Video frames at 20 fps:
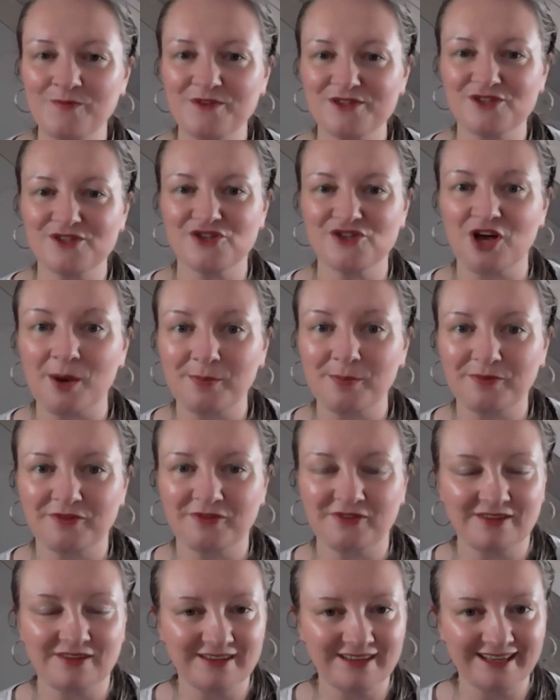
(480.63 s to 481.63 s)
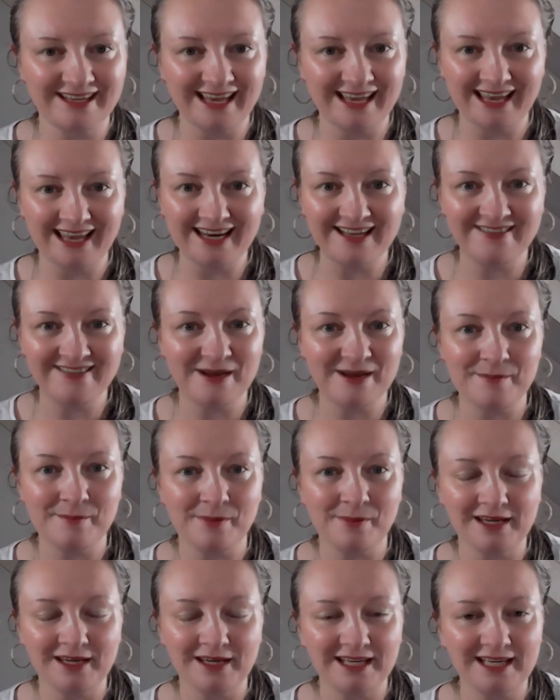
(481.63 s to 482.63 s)
stopped getting their
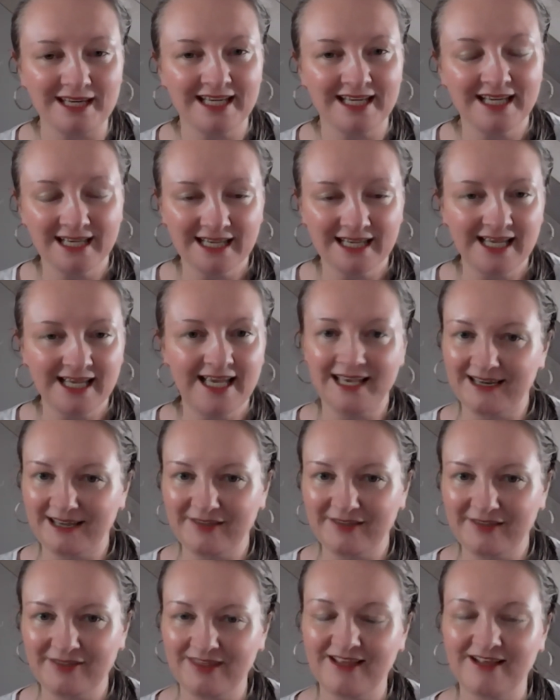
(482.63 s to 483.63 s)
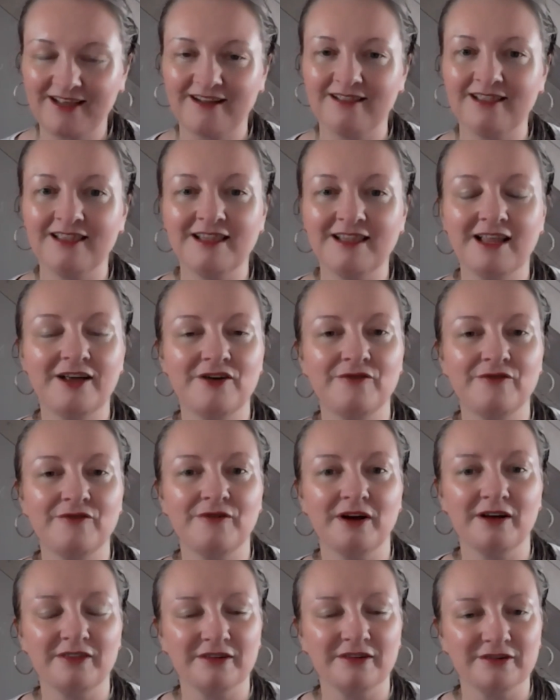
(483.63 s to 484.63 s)
money. And I think a lot of
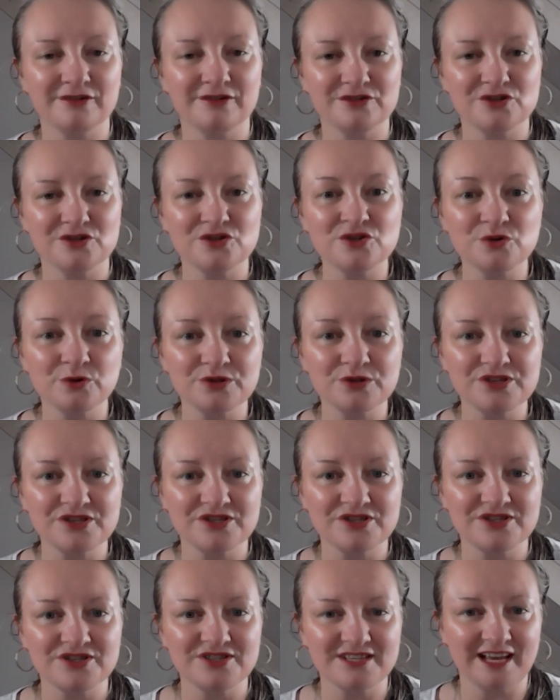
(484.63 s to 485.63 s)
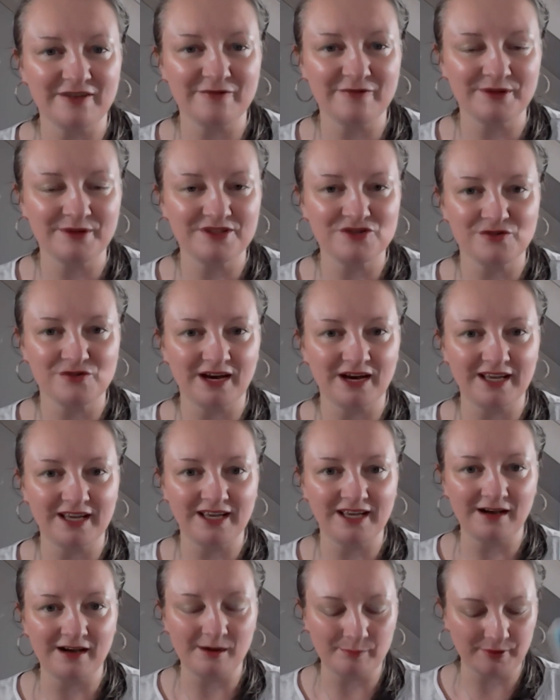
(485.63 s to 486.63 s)
other sources have been
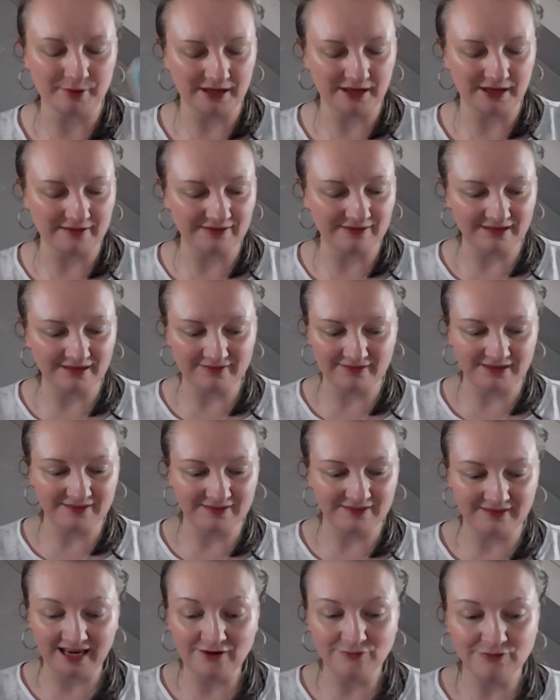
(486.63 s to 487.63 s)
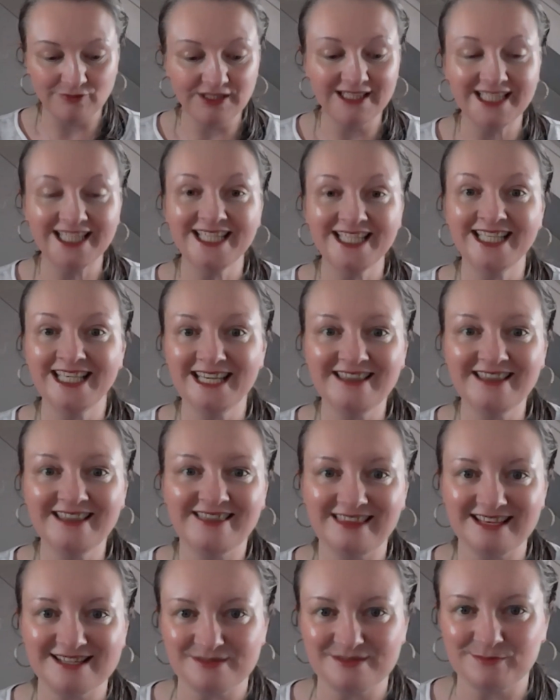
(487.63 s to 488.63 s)
drying up. And they really need
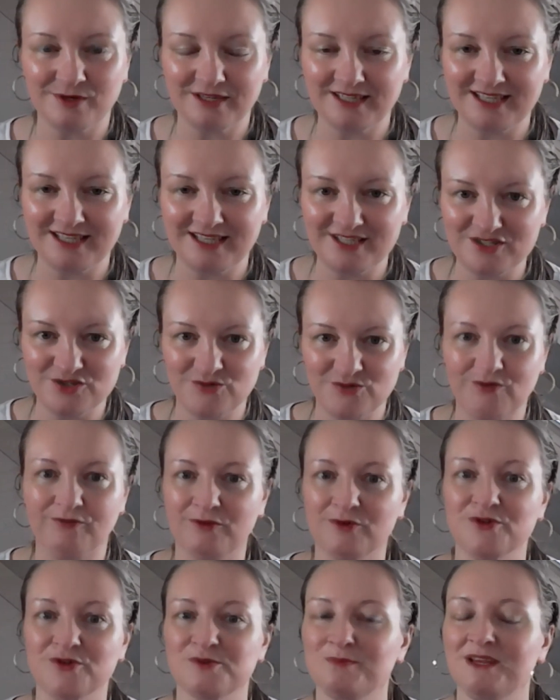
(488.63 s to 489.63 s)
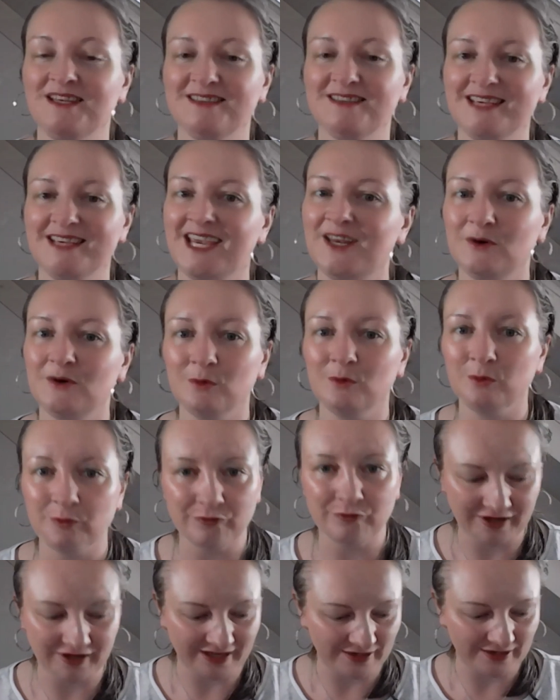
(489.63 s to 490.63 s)
this money to, of course, maintain
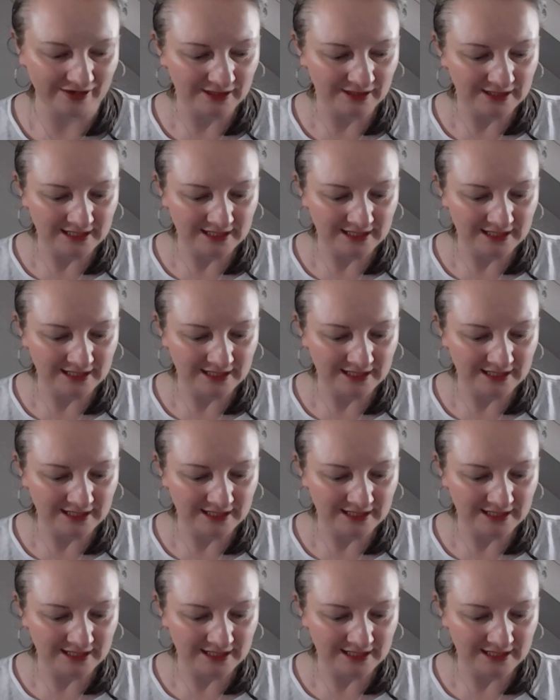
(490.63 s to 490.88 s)
all their